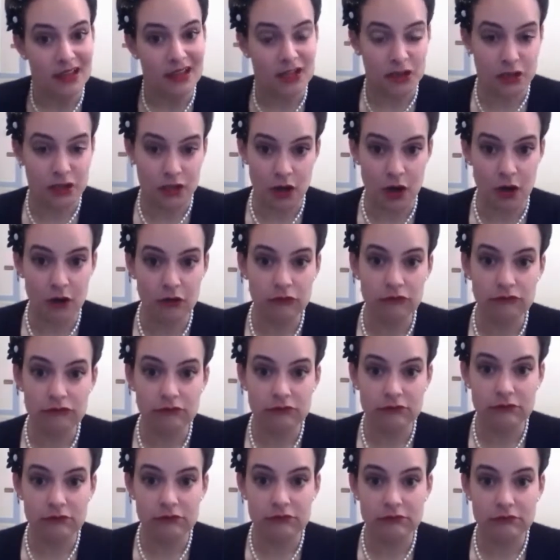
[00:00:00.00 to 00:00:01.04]

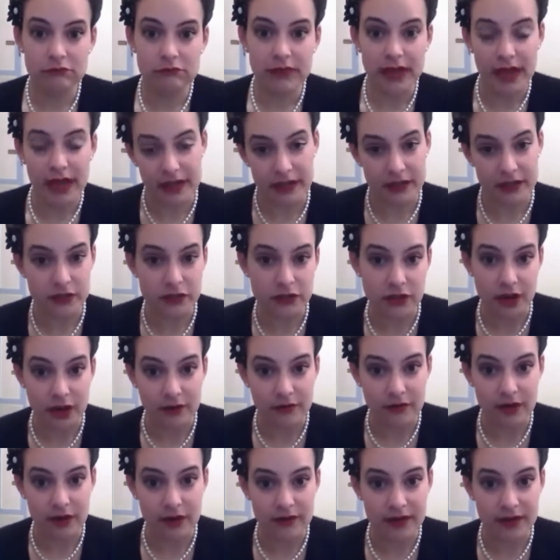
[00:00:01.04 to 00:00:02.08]
So, how do you
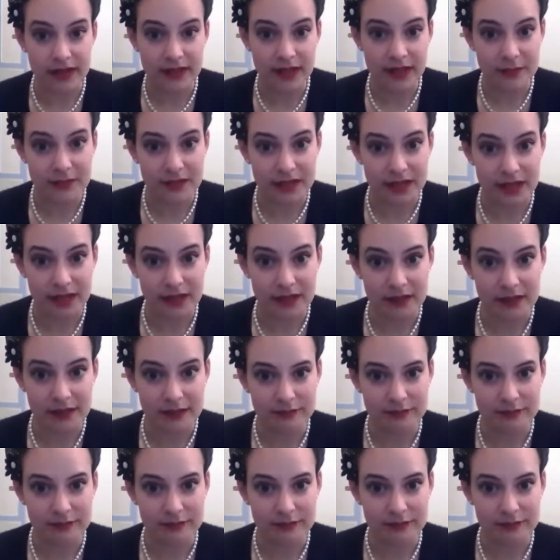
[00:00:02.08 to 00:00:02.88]
shop for a red lipstick?